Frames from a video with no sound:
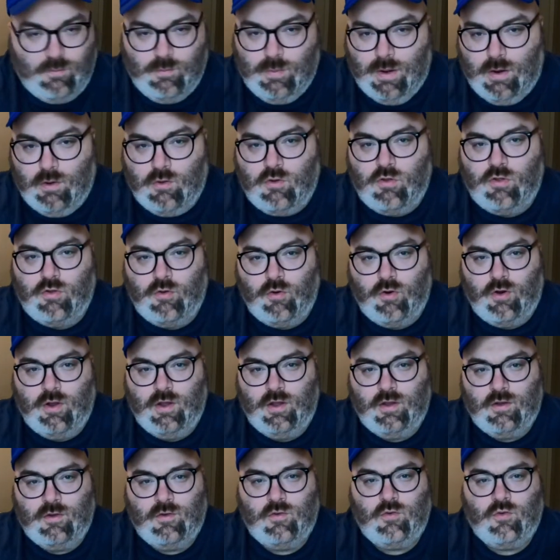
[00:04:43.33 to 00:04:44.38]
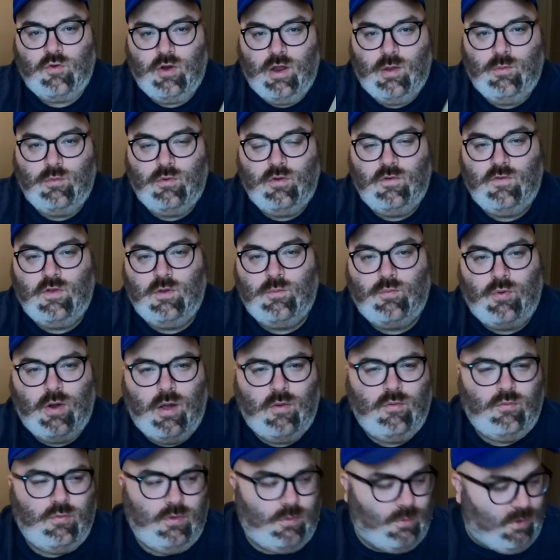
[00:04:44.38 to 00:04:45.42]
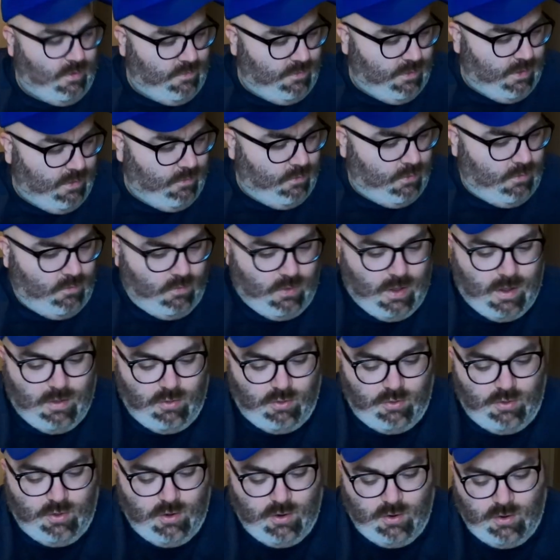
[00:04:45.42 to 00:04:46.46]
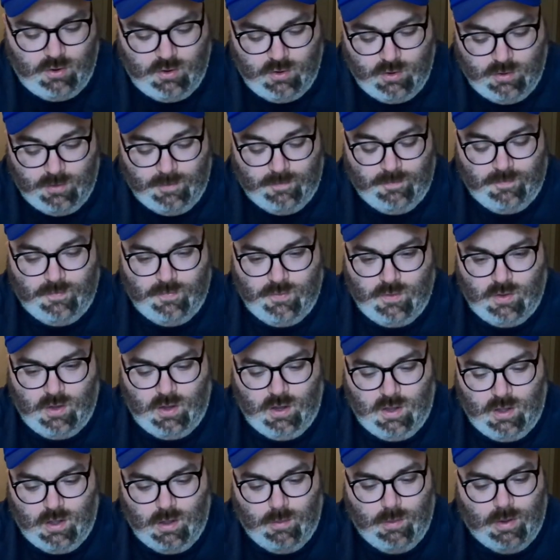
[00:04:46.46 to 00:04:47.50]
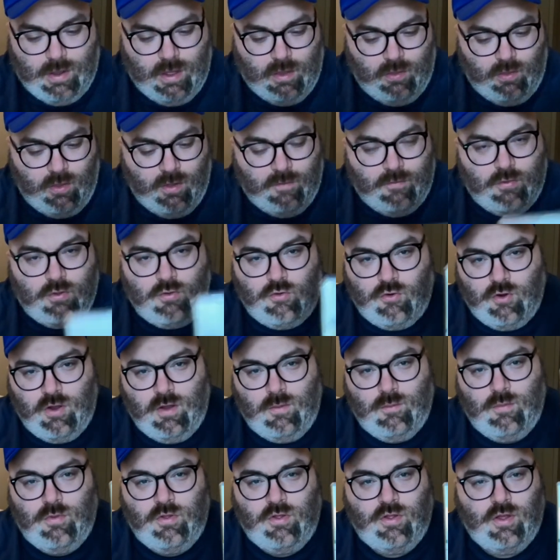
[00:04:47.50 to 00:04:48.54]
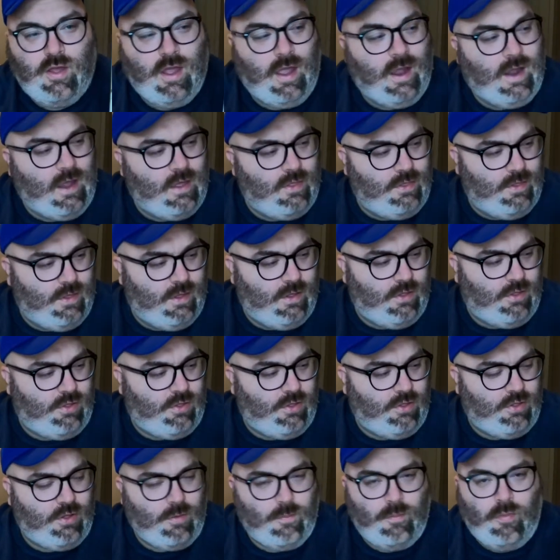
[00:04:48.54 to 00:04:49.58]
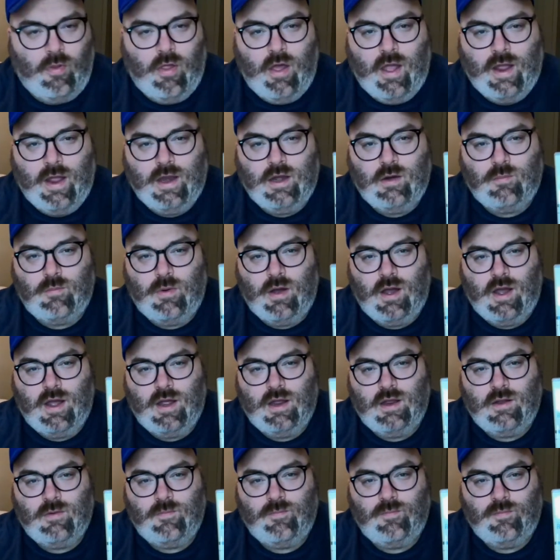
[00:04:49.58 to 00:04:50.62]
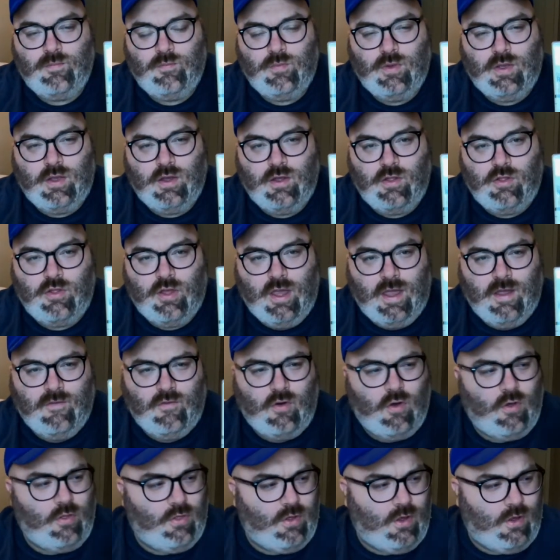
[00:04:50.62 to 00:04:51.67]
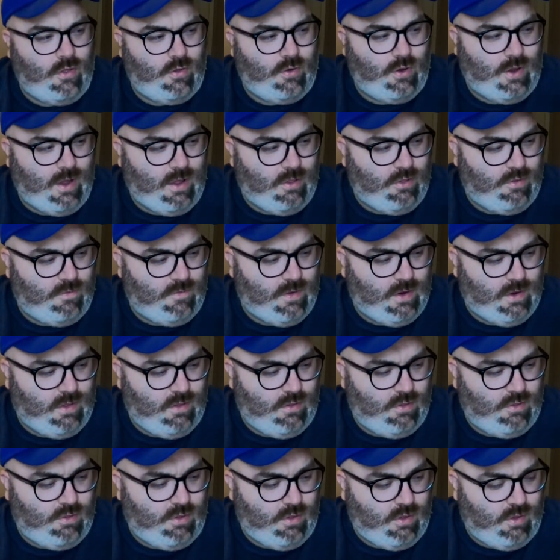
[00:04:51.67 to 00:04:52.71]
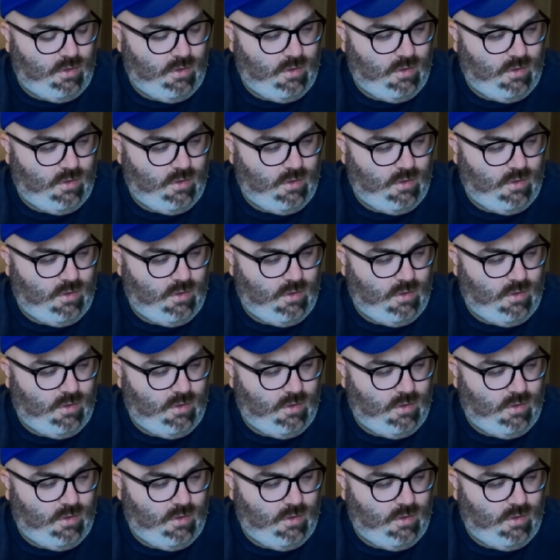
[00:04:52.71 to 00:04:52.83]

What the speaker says: Marriage Story, great movie, probably my favorite of last year. I got Love Streams. I got this. This is a blind buy because I have all the other Cassavetes